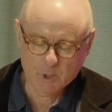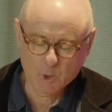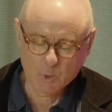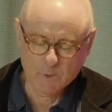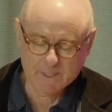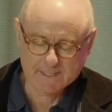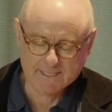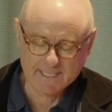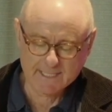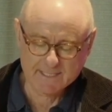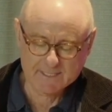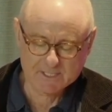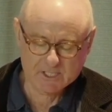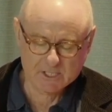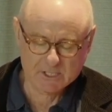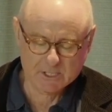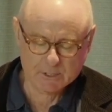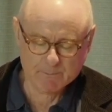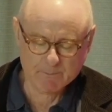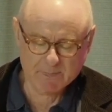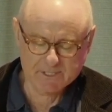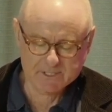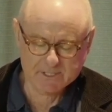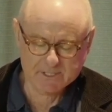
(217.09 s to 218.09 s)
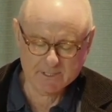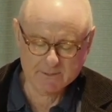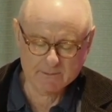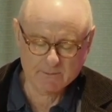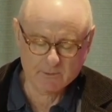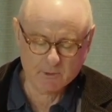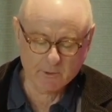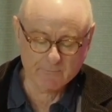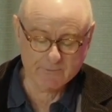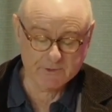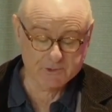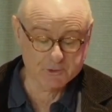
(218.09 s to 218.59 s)
always had a suspicion
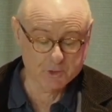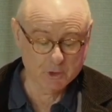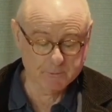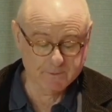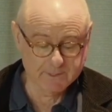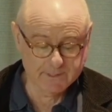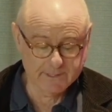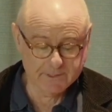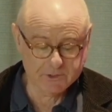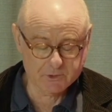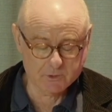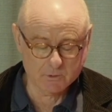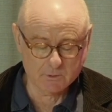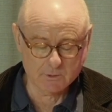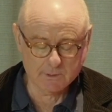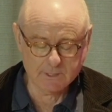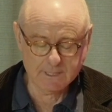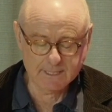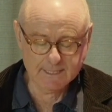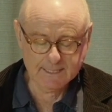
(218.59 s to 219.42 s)
of the supernatural